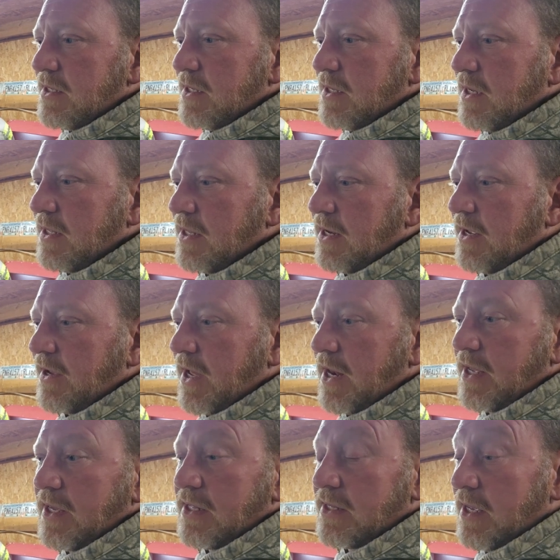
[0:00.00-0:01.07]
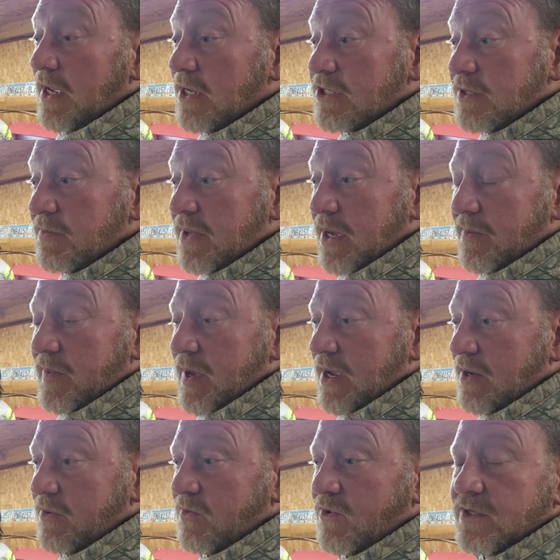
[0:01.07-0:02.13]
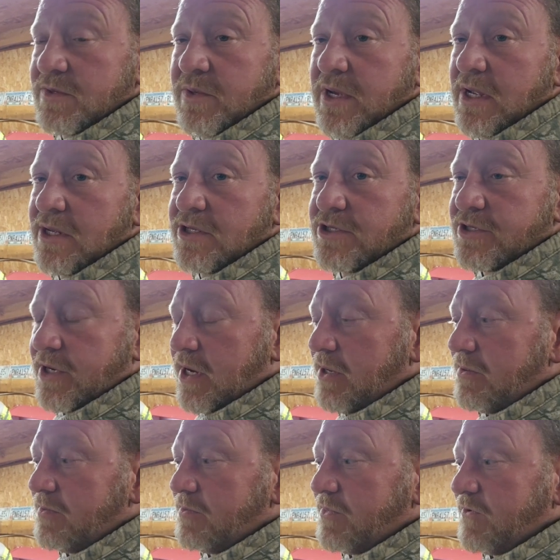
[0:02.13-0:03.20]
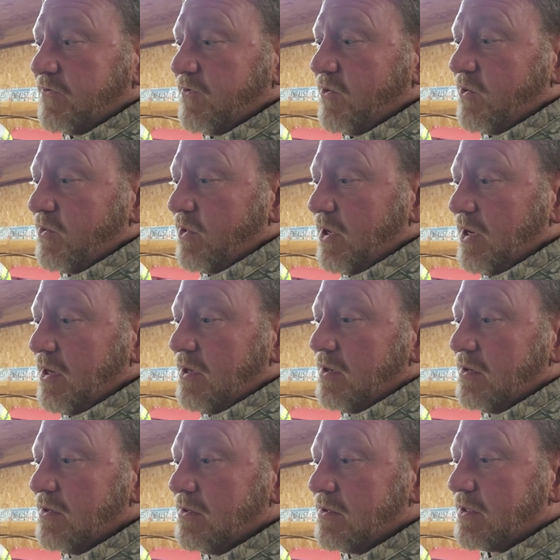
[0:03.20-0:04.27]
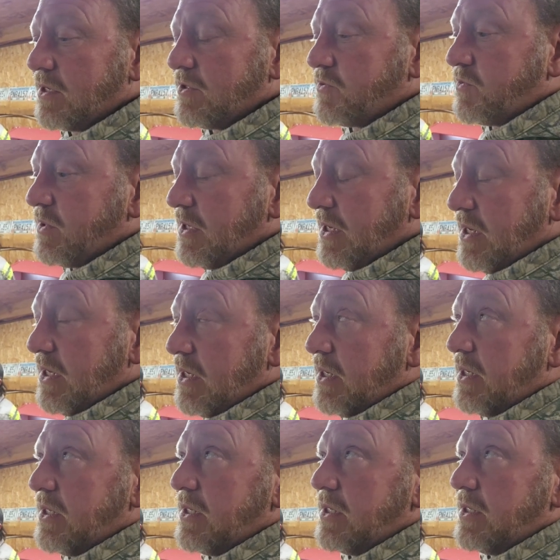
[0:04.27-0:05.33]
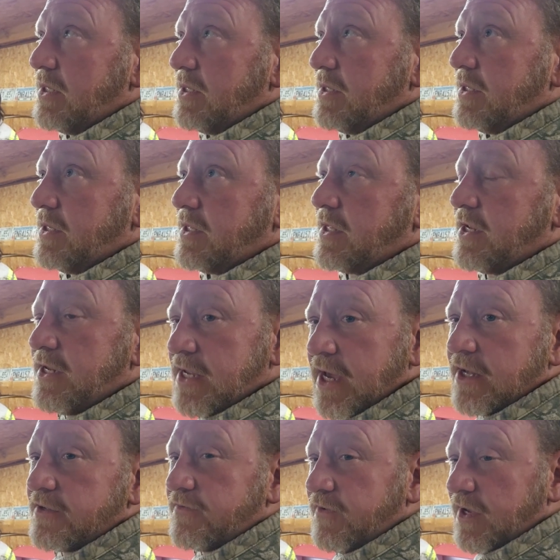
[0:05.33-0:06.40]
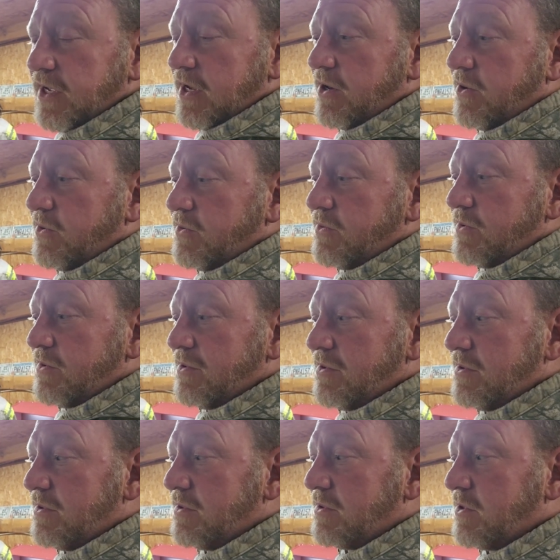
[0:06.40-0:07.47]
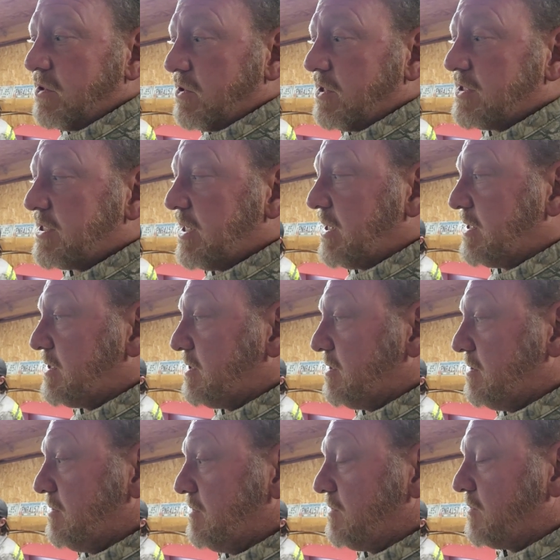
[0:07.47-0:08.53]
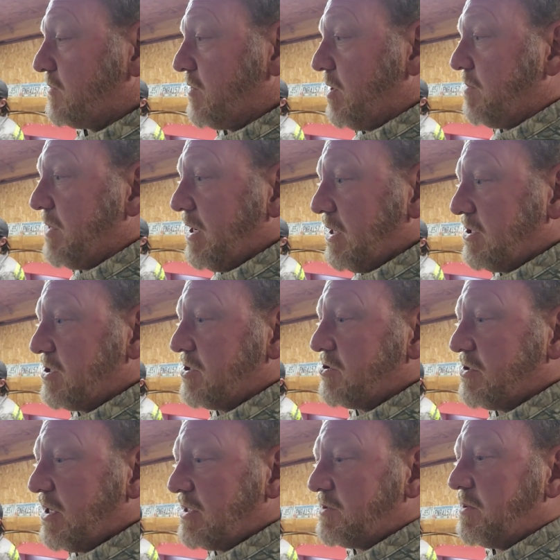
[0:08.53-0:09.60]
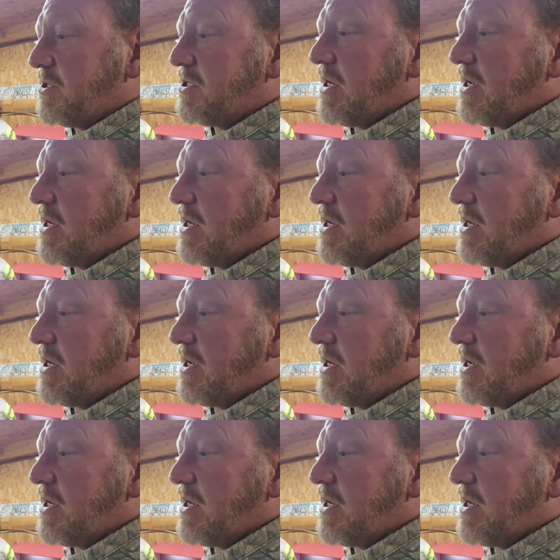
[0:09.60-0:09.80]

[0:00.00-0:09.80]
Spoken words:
then I got to get the engine bay painted once we get it straight before because the next video you're going to see us rip engine transmission